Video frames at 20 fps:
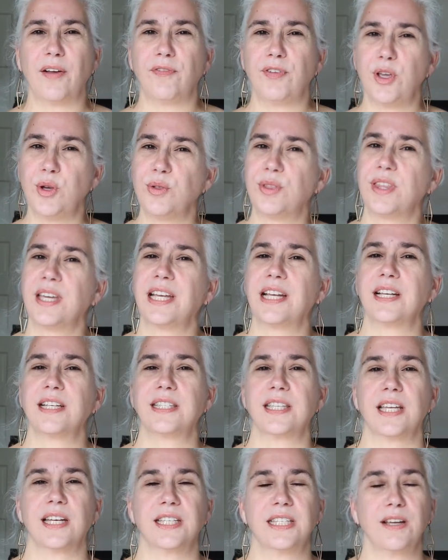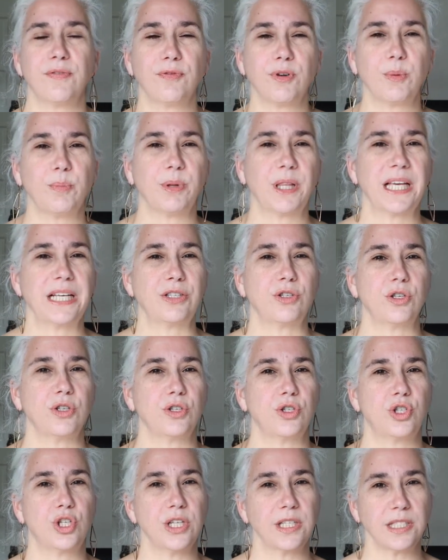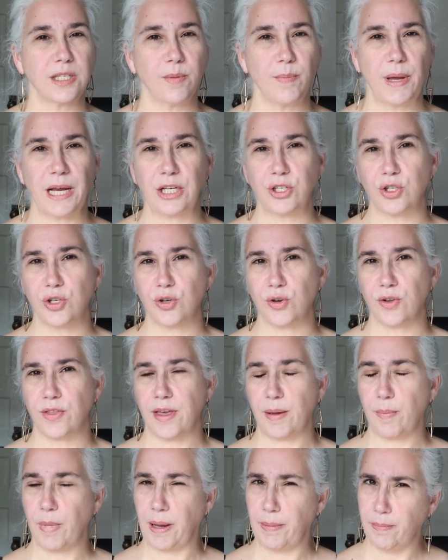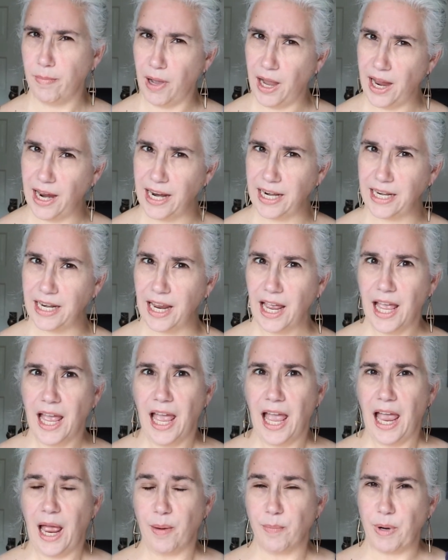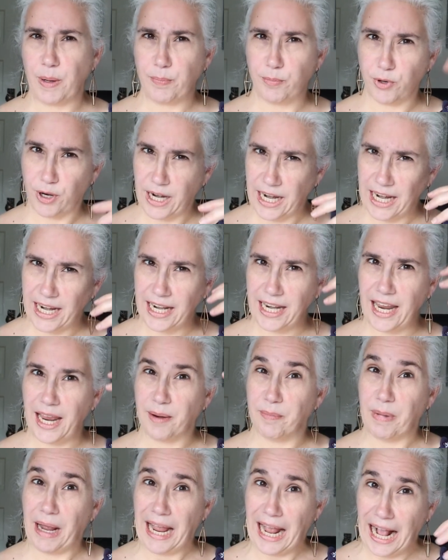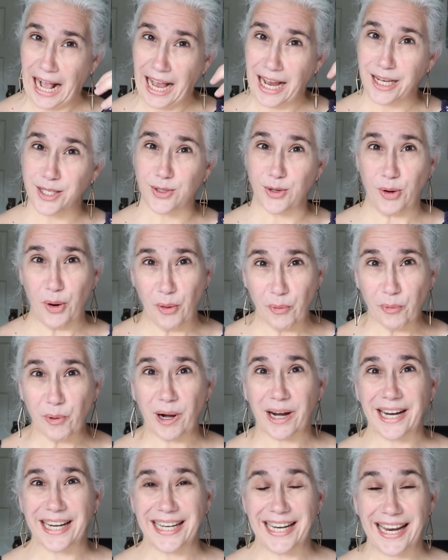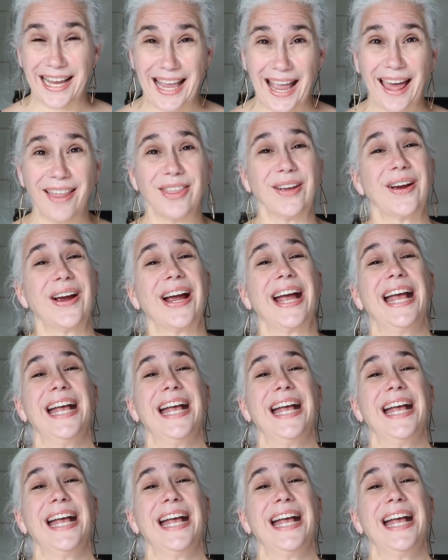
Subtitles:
a few things in different places just to make sure that my mind and my brain and my eyes are all working together